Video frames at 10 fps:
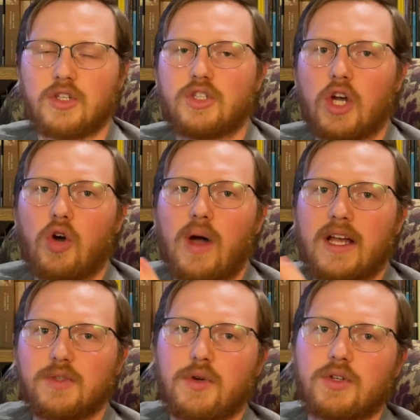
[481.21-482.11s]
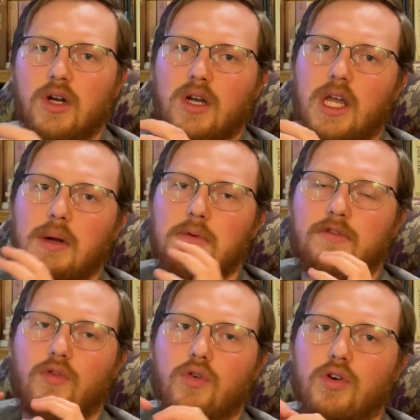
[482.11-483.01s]
So as we were talking about
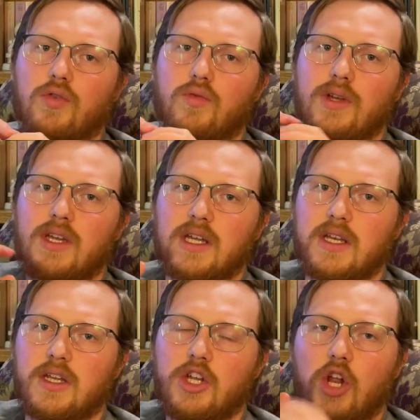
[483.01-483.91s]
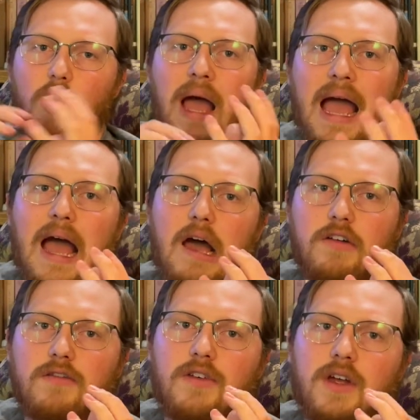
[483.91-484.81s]
before, we can
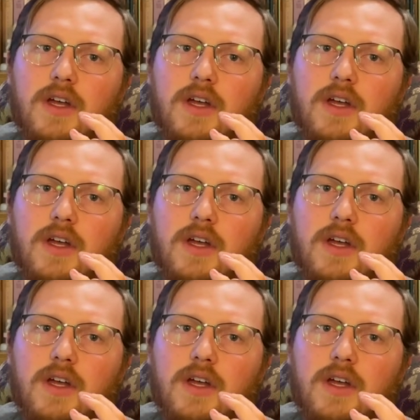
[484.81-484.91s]
have